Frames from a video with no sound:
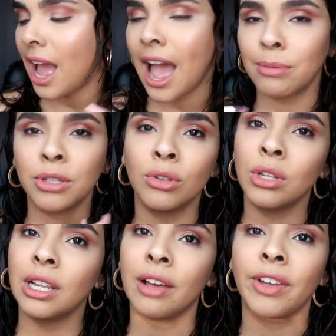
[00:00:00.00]

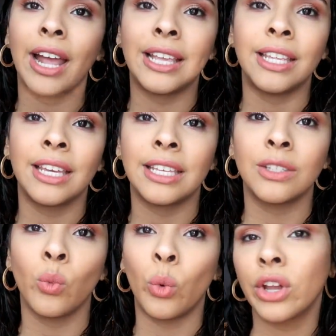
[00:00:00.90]
Absolutely love it. I think
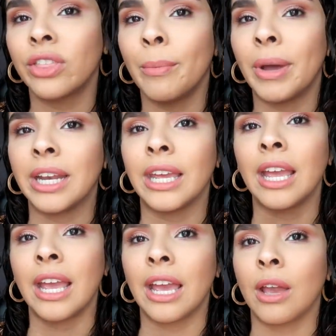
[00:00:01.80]
it's worth the
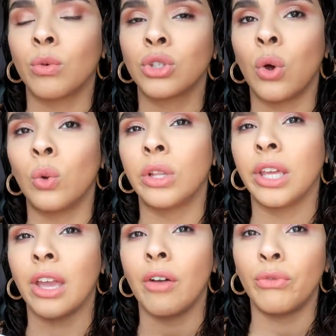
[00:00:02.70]
money. It was
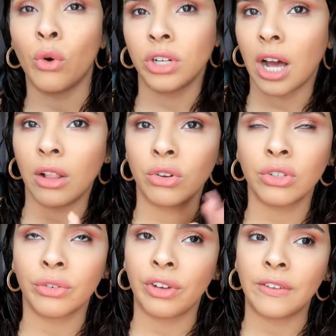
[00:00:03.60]
only $4
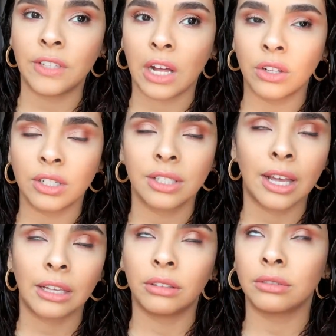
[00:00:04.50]
or $5.
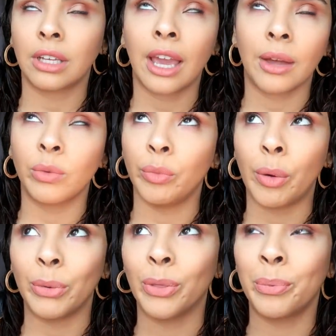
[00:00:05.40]
I can't
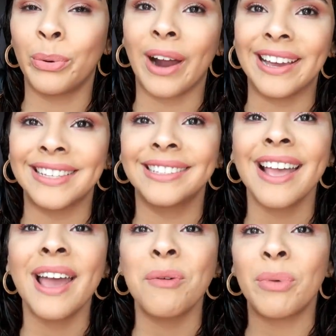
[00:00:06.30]
remember the price,
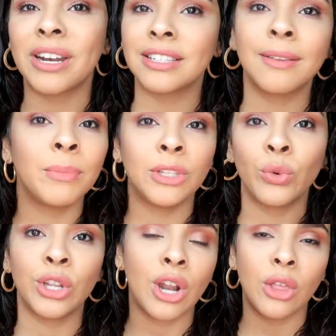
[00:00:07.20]
but it's in
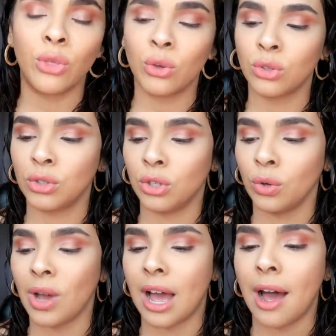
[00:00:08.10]
between those
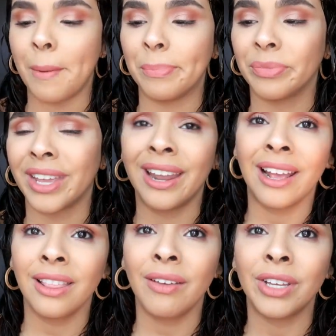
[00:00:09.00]
two. And
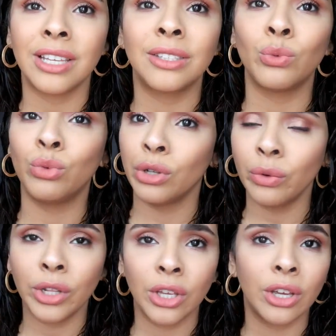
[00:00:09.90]
I love it. It's
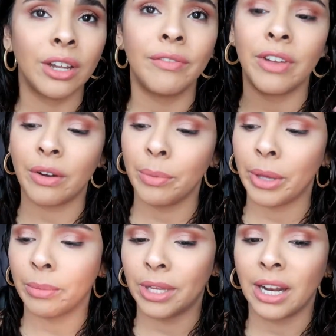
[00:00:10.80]
really, really good, very
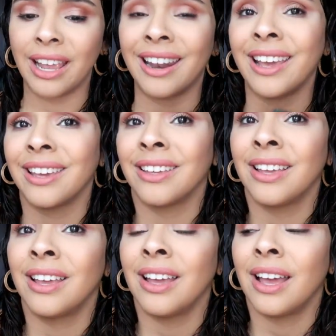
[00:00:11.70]
pigment, and
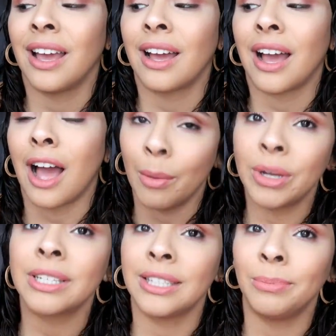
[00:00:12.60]
I'm
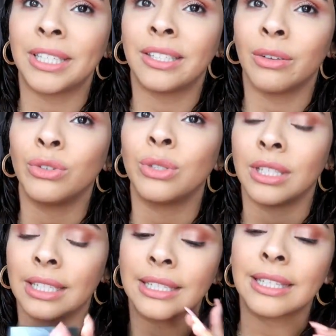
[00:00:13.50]
gonna see myself
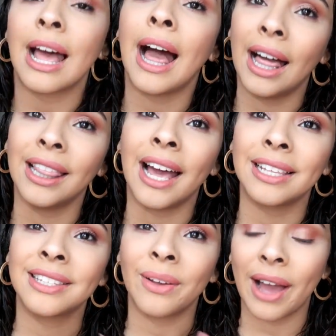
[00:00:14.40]
using this a
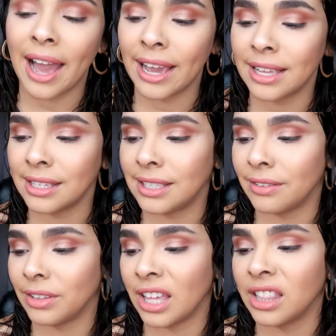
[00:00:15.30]
lot. So I
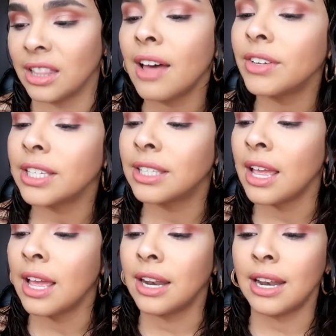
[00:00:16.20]
definitely love it.
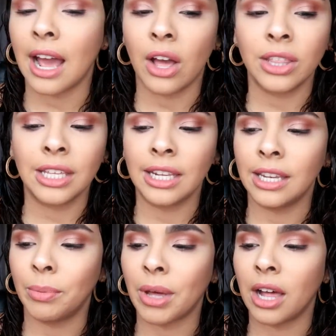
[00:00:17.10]
Now the
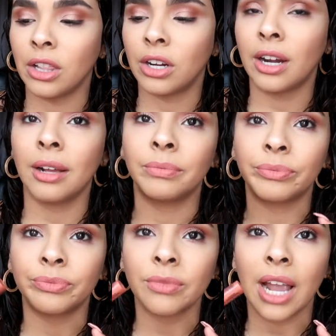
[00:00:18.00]
lip color,
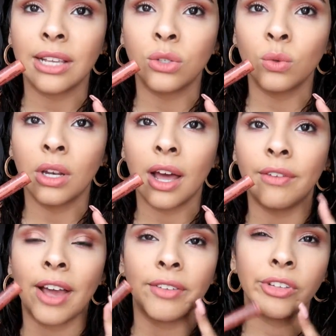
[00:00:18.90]
I do
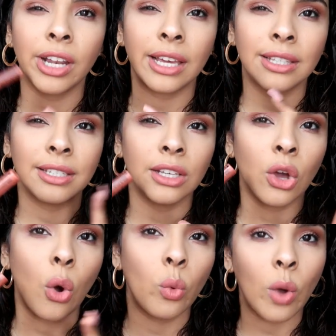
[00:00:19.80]
love. I feel like it
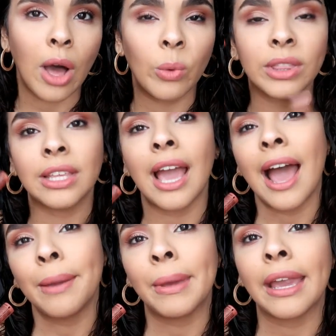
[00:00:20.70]
doesn't go well with the
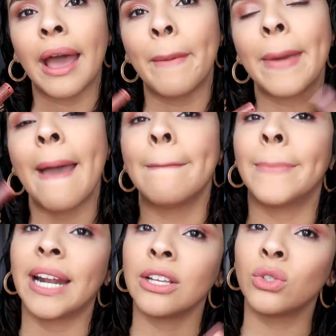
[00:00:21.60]
eye makeup,
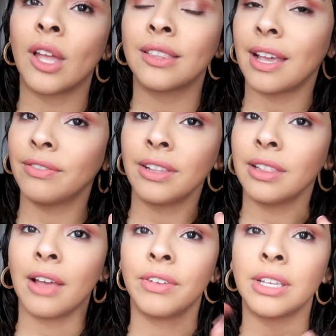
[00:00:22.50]
but I
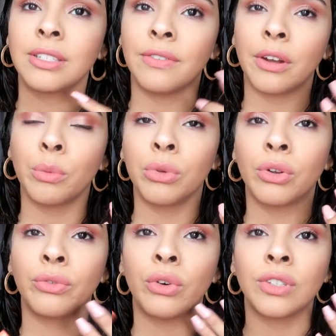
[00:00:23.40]
definitely love it. It's very
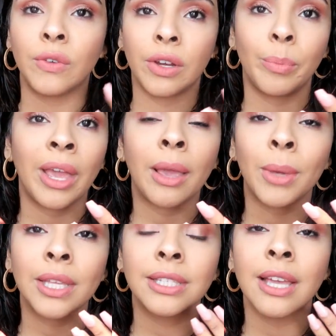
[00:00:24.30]
beautiful. It's very
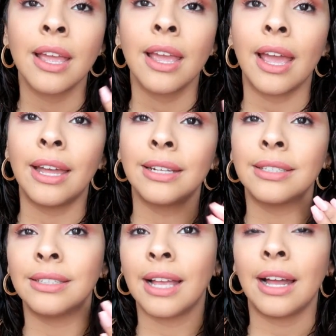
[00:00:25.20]
pigment, and
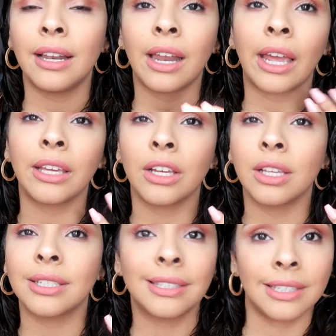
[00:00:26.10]
it's not like
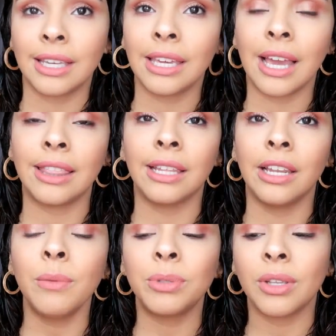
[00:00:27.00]
sticky on the
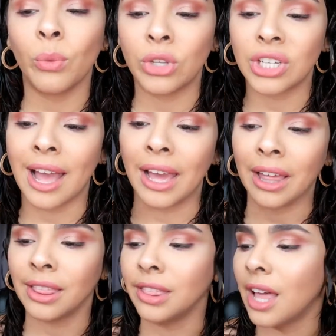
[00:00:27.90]
lips, which
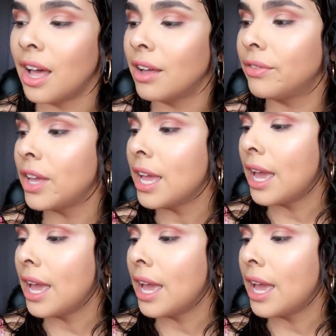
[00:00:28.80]
I love.